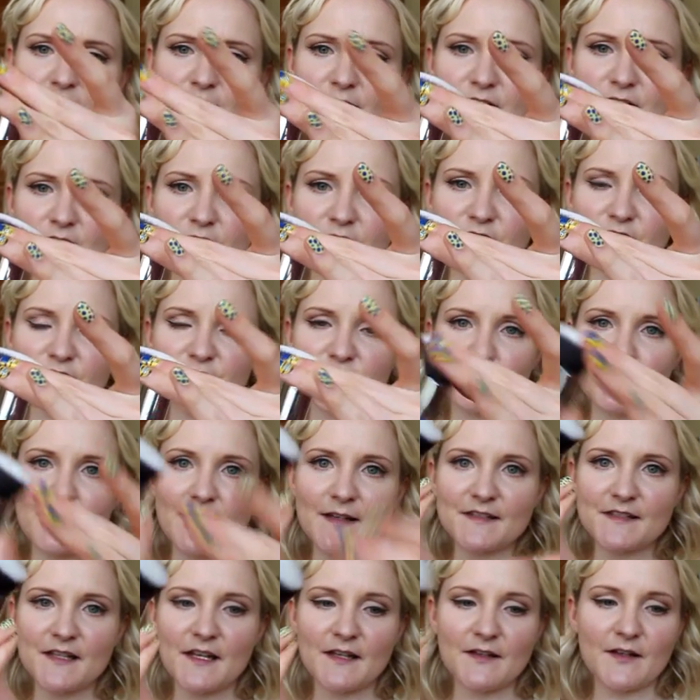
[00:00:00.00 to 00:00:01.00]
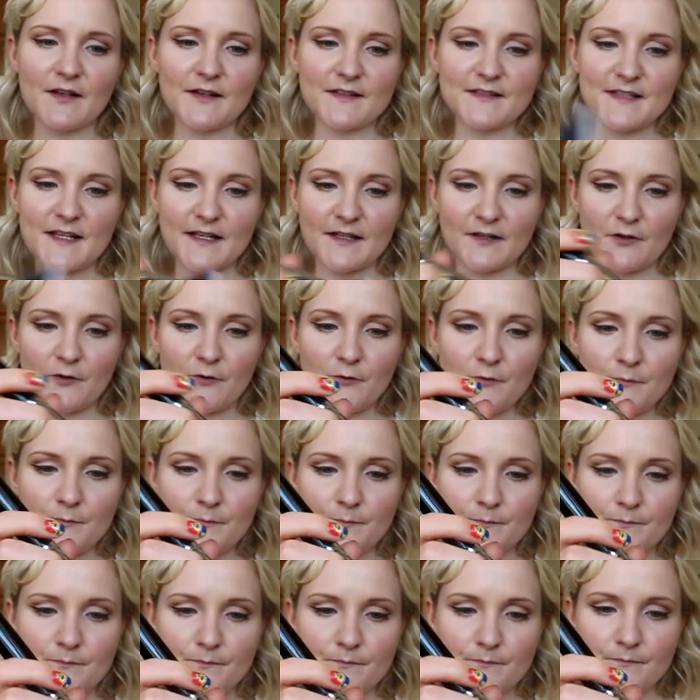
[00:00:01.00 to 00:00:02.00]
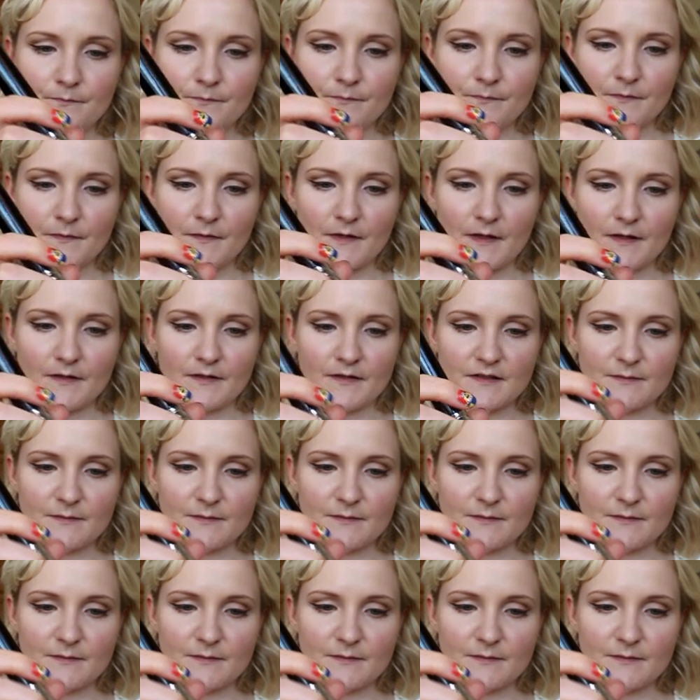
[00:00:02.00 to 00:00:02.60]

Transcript: So it just creates that nice angle, and